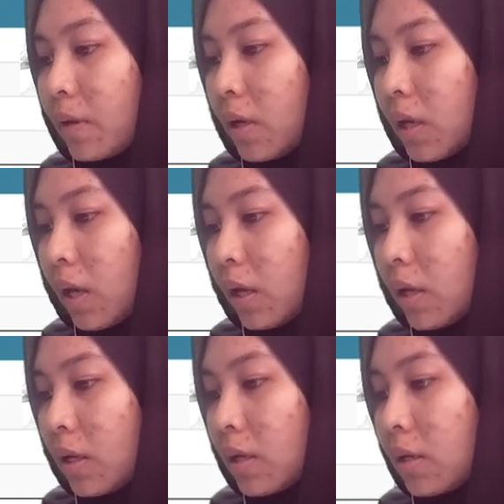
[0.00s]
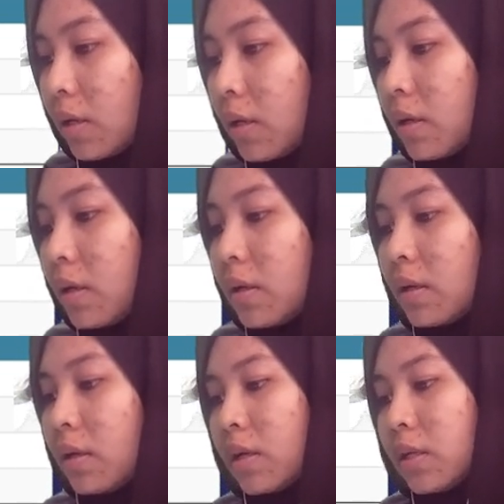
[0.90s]
Okay,
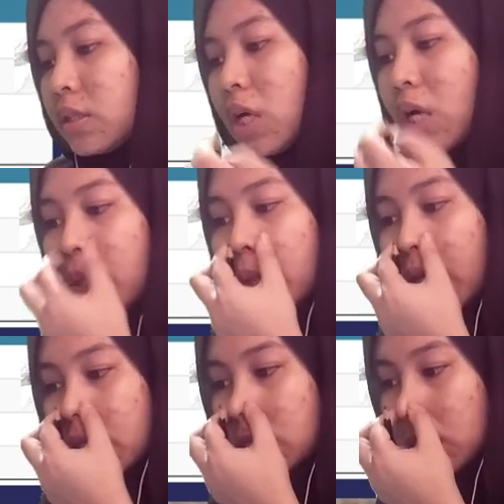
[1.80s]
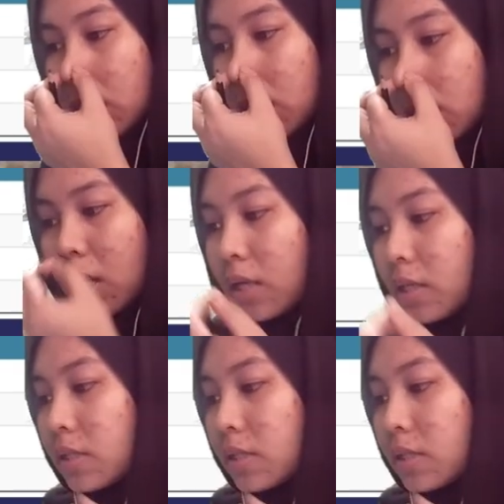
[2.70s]
so you can see other